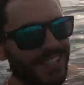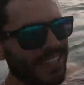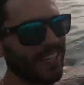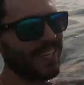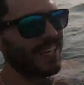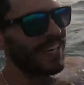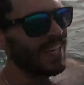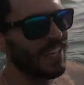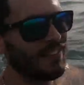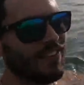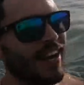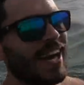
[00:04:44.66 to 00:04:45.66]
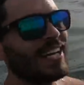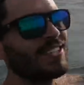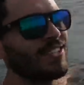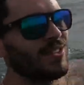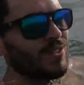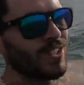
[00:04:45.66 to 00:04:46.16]
Like, if I had
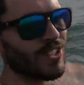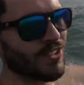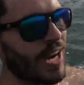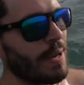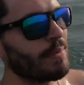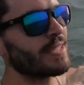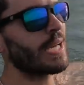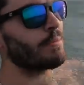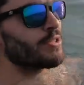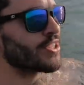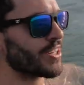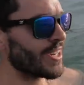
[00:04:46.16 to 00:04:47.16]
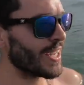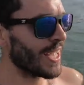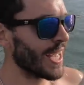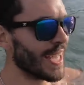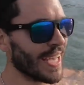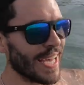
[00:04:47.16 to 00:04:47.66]
to describe the temperature,
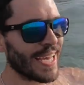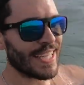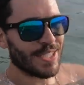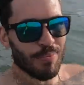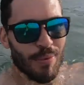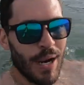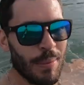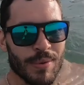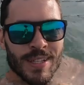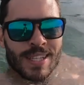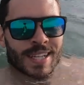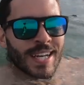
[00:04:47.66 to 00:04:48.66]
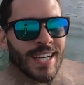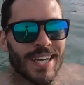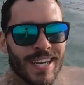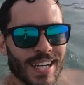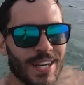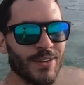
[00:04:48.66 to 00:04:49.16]
it's probably like,
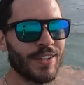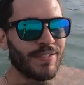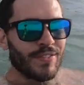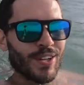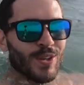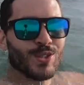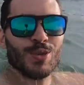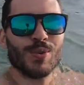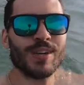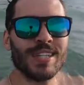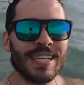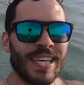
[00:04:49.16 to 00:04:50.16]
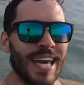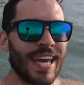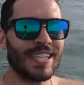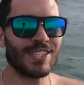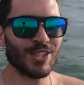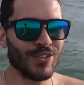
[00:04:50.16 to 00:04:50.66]
I don't even know,
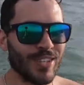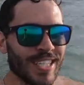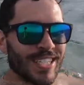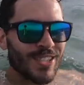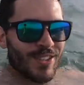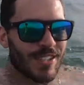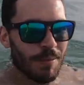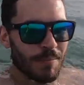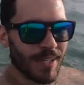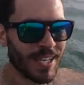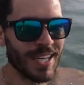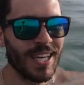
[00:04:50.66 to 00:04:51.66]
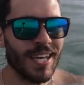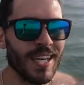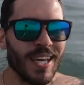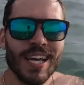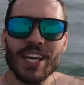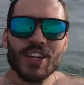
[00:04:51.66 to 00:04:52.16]
28 degrees or something.
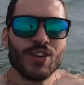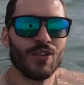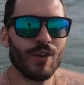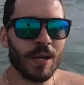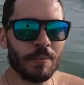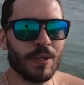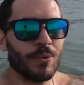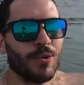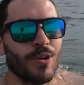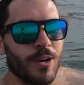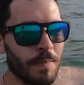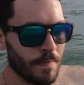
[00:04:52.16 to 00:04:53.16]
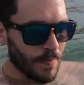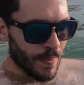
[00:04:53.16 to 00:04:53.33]
Incredibly warm.